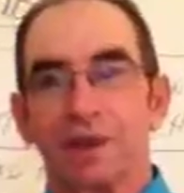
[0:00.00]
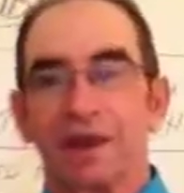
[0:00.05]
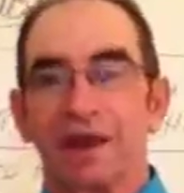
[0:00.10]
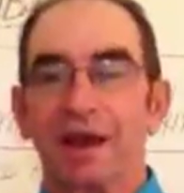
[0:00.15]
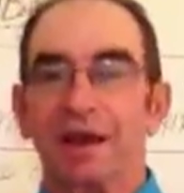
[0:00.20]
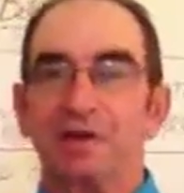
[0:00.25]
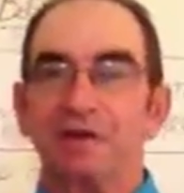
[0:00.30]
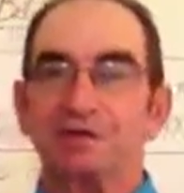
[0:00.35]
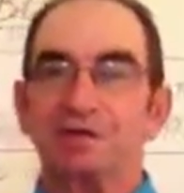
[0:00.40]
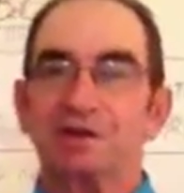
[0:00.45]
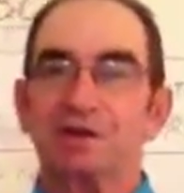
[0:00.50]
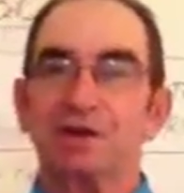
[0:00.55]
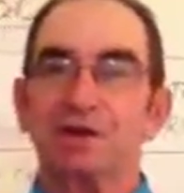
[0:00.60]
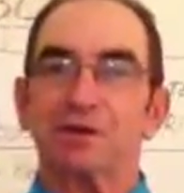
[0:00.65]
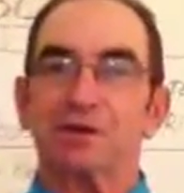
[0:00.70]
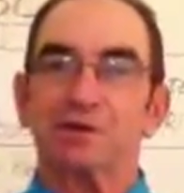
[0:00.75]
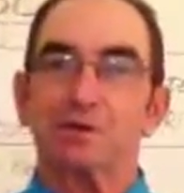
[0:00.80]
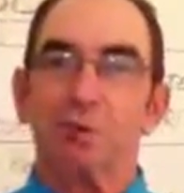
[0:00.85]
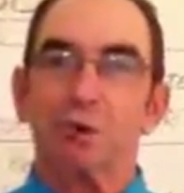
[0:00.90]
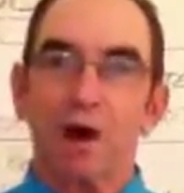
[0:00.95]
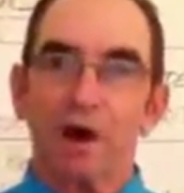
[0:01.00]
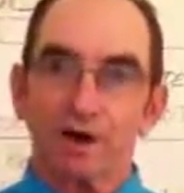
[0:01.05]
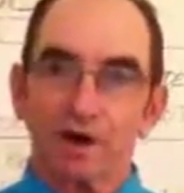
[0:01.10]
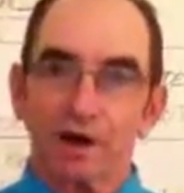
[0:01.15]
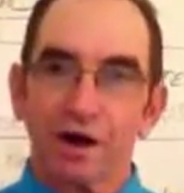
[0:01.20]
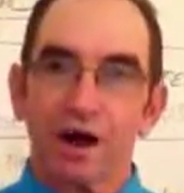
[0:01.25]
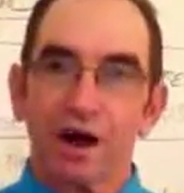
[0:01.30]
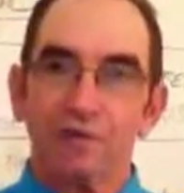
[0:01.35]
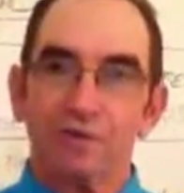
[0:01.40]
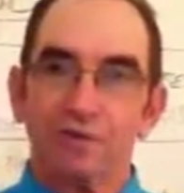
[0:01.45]
and see what
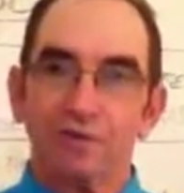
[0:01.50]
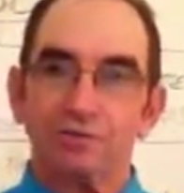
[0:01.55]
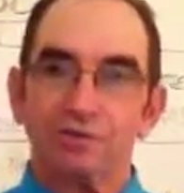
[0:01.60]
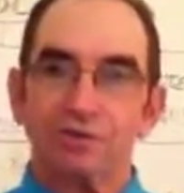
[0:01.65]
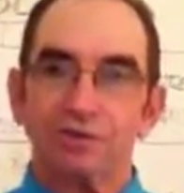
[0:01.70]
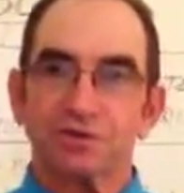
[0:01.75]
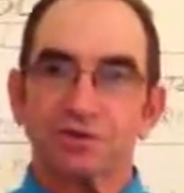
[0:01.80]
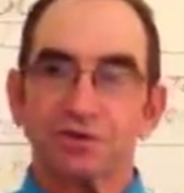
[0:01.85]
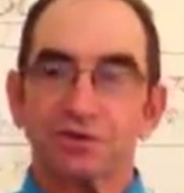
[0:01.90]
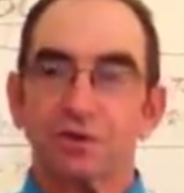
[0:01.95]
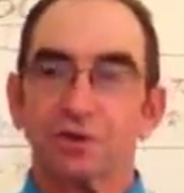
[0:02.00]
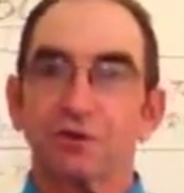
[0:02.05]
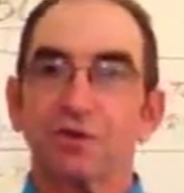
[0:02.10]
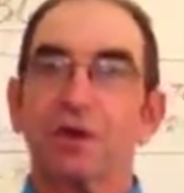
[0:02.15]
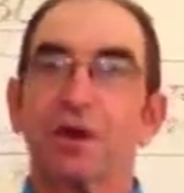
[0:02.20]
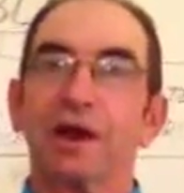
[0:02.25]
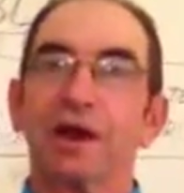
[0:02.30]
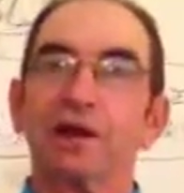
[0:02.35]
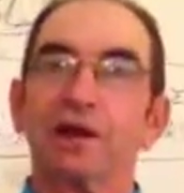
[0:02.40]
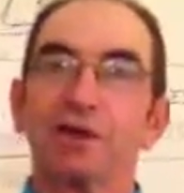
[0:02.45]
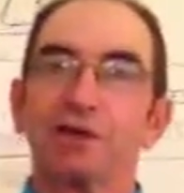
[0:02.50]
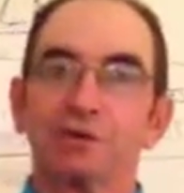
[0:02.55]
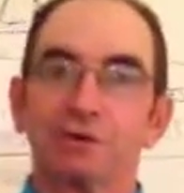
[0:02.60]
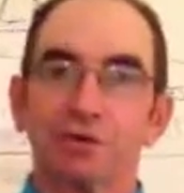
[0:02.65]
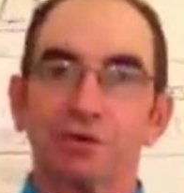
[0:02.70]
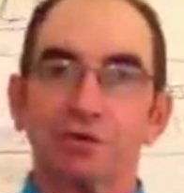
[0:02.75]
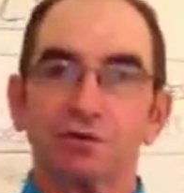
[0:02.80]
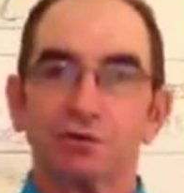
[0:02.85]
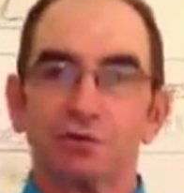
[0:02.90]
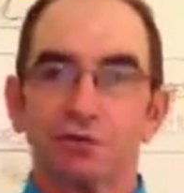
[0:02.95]
God wants us to do in the
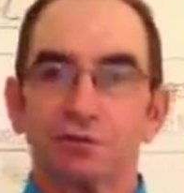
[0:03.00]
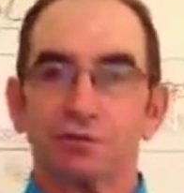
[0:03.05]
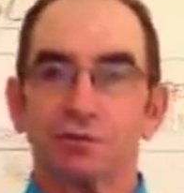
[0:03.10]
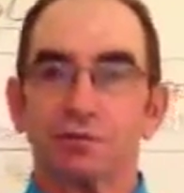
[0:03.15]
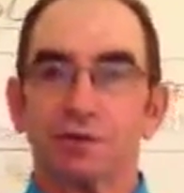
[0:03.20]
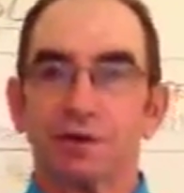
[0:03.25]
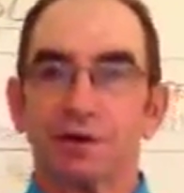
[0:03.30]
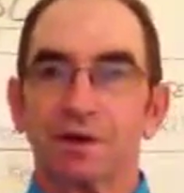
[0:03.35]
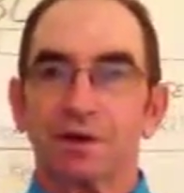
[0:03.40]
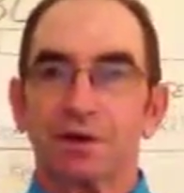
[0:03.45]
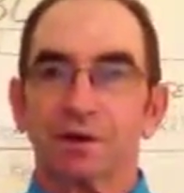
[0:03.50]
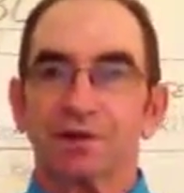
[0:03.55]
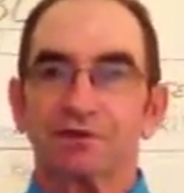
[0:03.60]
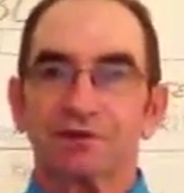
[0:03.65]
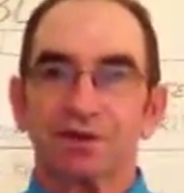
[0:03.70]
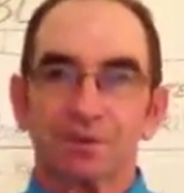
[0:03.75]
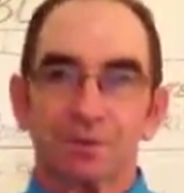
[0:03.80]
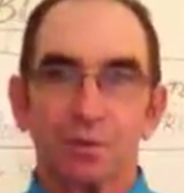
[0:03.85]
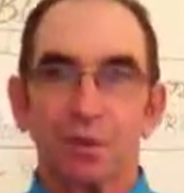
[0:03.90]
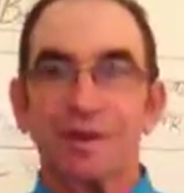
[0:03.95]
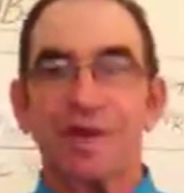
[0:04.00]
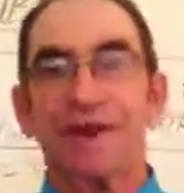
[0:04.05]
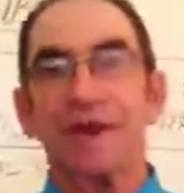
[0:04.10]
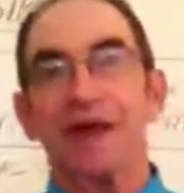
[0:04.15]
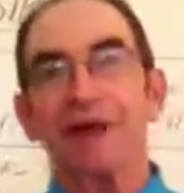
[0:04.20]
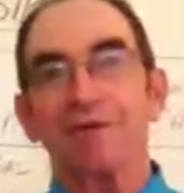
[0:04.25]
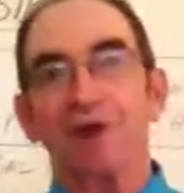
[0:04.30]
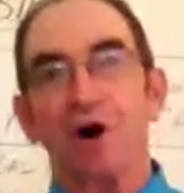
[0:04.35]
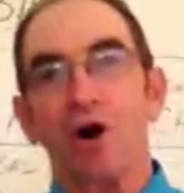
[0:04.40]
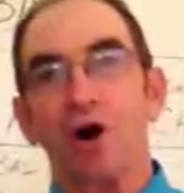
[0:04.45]
future so that we can
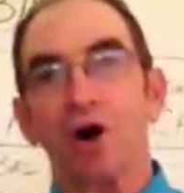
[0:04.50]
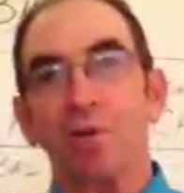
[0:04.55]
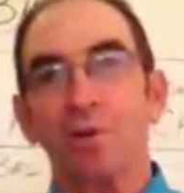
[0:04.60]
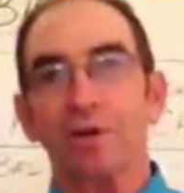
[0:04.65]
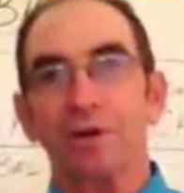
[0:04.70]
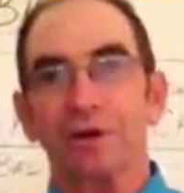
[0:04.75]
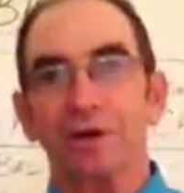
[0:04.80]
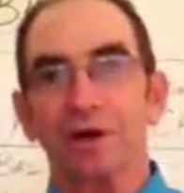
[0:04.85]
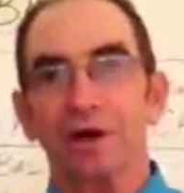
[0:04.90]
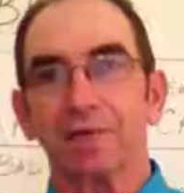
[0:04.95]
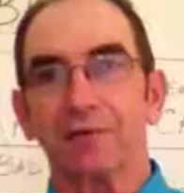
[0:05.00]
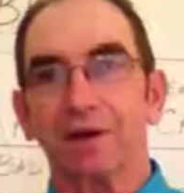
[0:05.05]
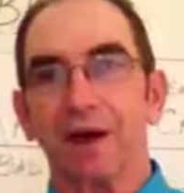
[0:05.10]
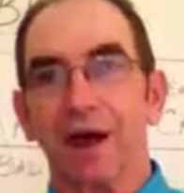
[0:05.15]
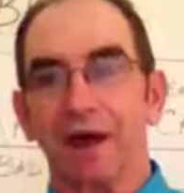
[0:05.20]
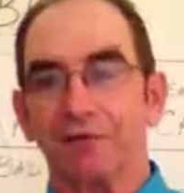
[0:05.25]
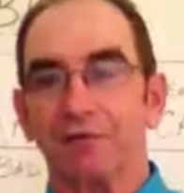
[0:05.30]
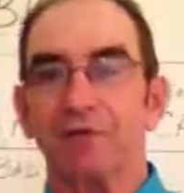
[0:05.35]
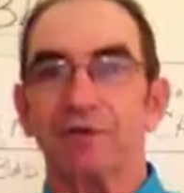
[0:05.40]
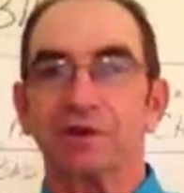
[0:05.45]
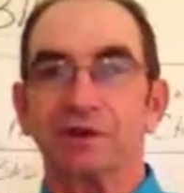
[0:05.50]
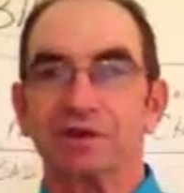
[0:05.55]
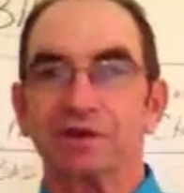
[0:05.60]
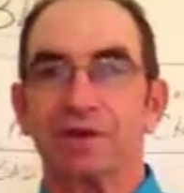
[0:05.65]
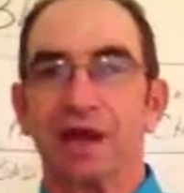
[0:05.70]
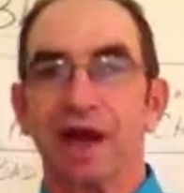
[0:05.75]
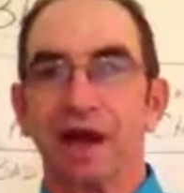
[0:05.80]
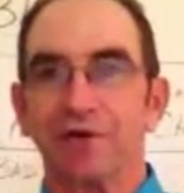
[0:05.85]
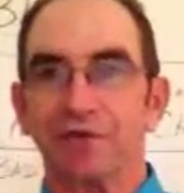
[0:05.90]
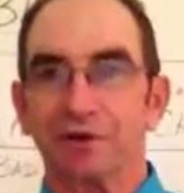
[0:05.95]
have a home with Him after this
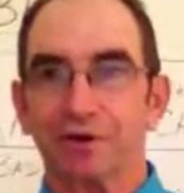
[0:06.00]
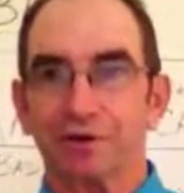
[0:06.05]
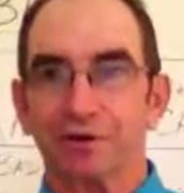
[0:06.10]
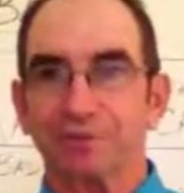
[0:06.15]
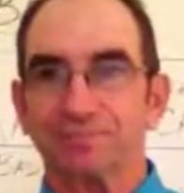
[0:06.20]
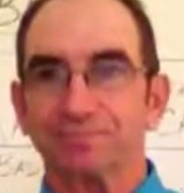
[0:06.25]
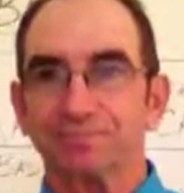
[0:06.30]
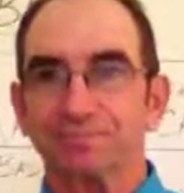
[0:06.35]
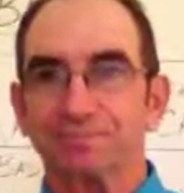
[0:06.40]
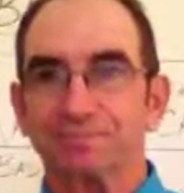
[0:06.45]
life here.